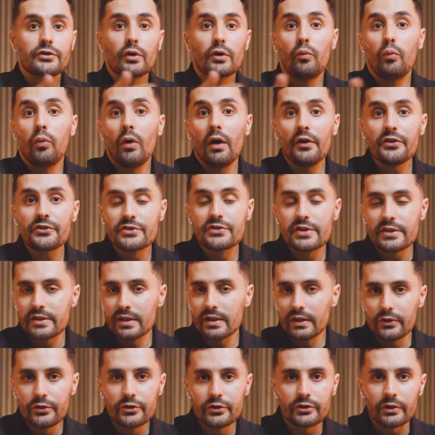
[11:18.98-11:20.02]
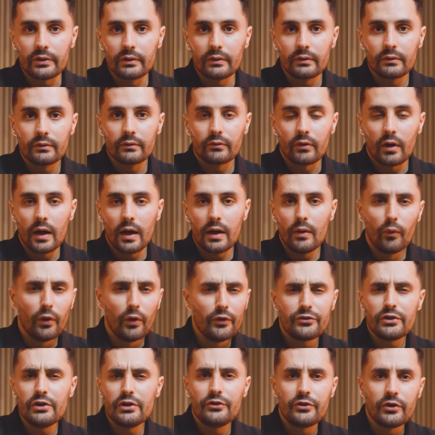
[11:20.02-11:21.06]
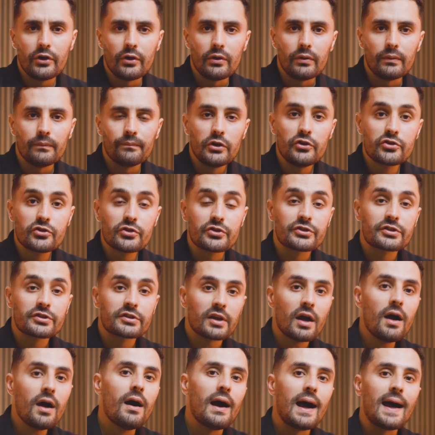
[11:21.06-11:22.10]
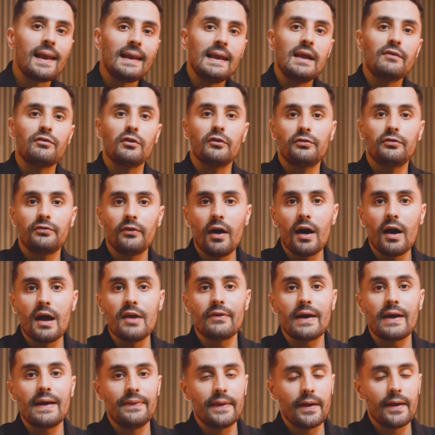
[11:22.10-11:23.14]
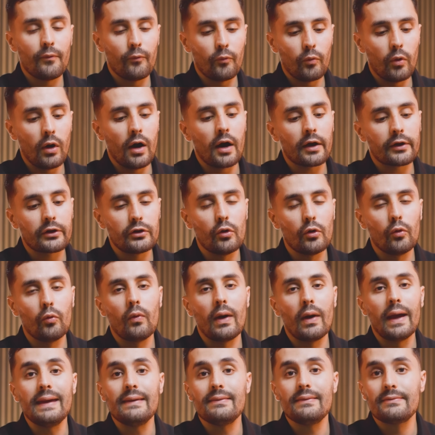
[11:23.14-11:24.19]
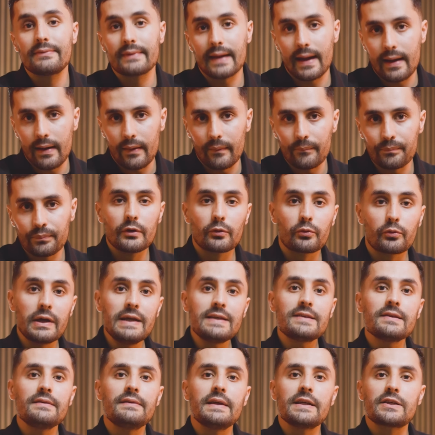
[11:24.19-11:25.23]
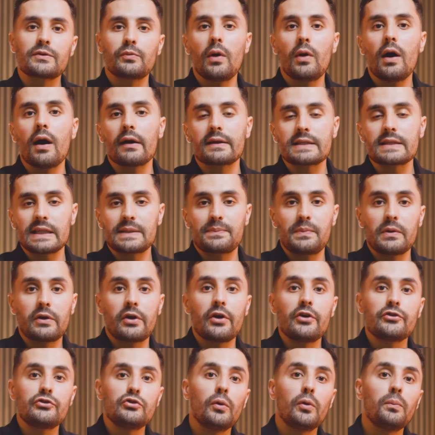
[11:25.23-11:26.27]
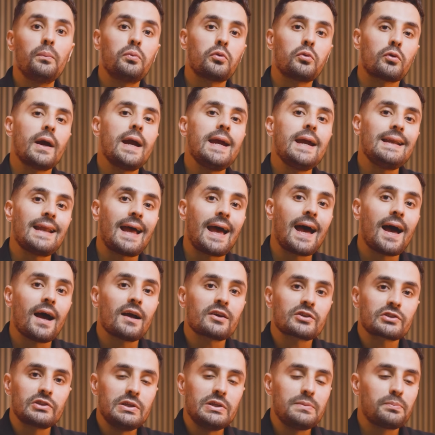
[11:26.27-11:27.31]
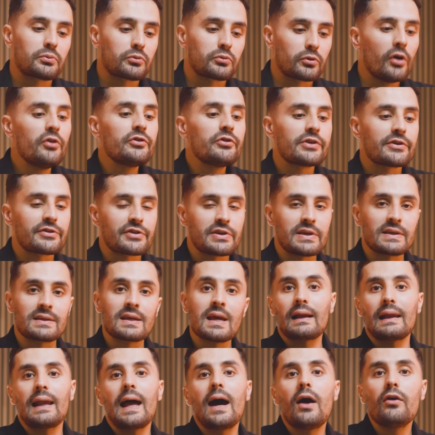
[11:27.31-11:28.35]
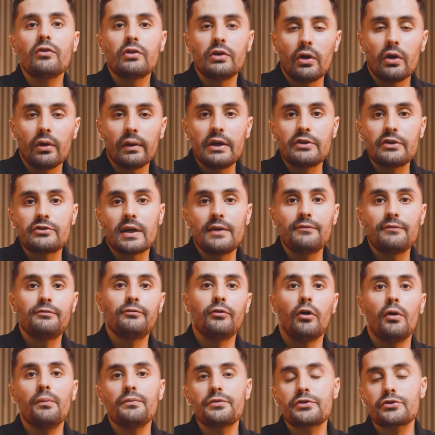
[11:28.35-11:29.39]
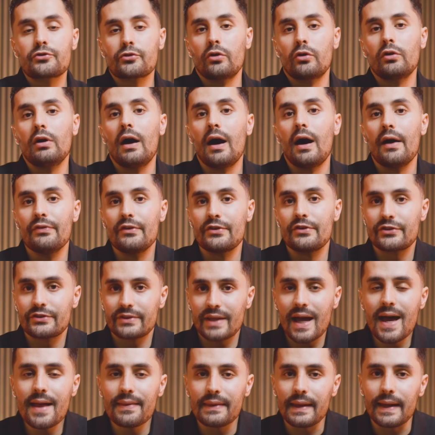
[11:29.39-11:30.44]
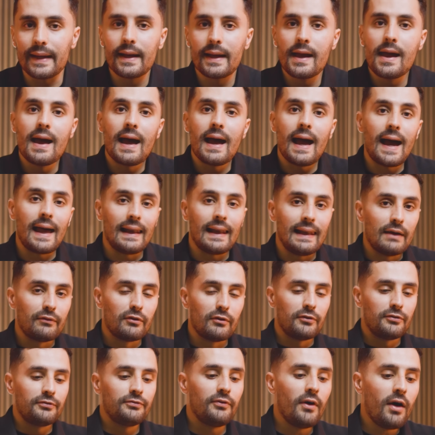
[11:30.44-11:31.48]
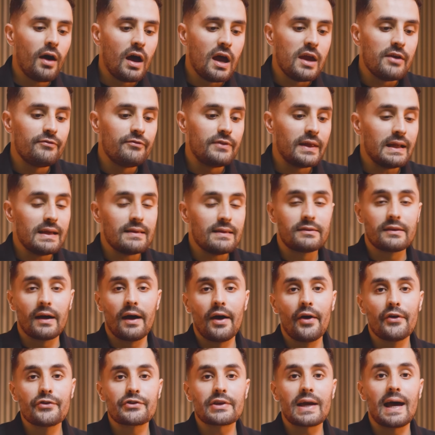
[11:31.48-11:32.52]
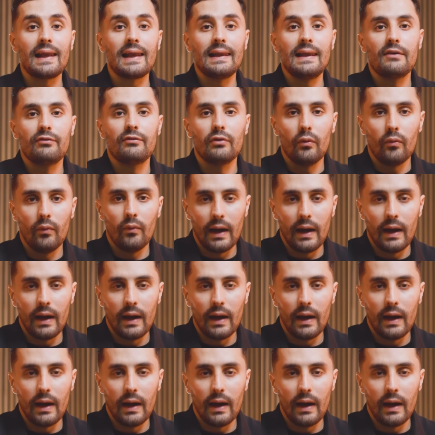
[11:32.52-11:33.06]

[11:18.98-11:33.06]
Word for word: So what's the solution, right? What do? You should start at level 5 and then work your way down. The reason this works is because your brain actually processes cloud knowledge and forms stronger understanding at level 5 than it does at level